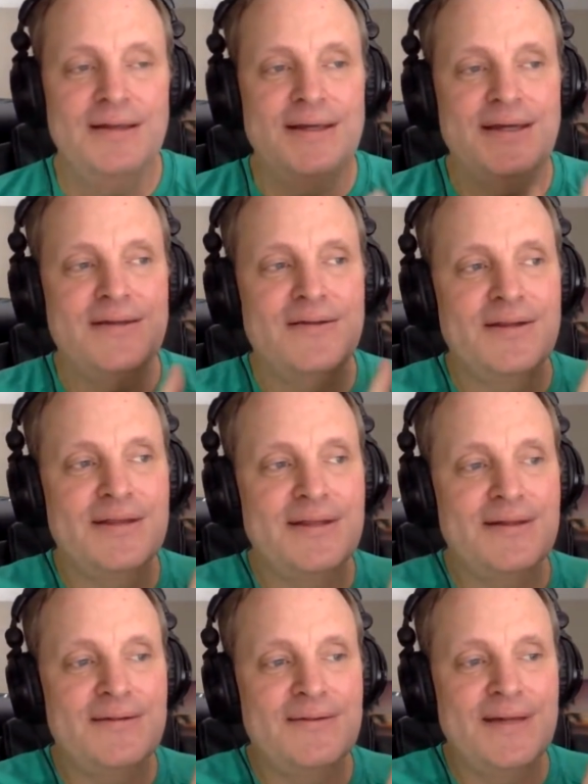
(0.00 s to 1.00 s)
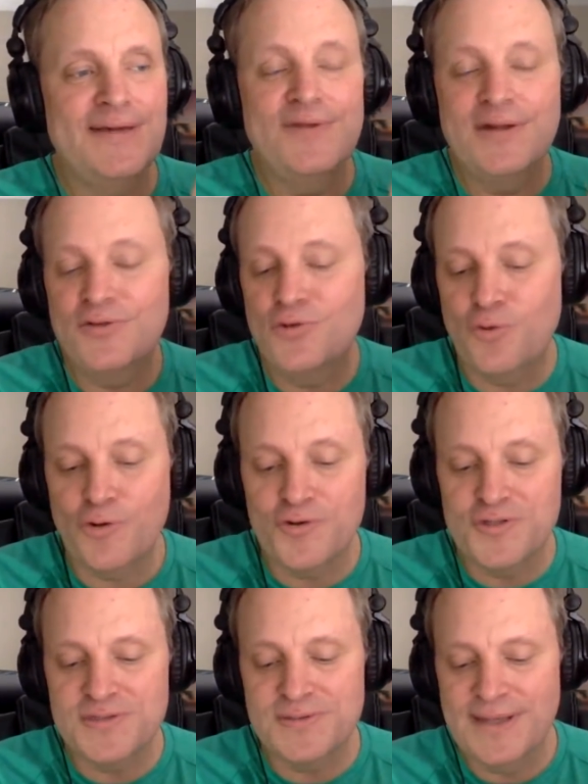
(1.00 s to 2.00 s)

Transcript: even in Norse.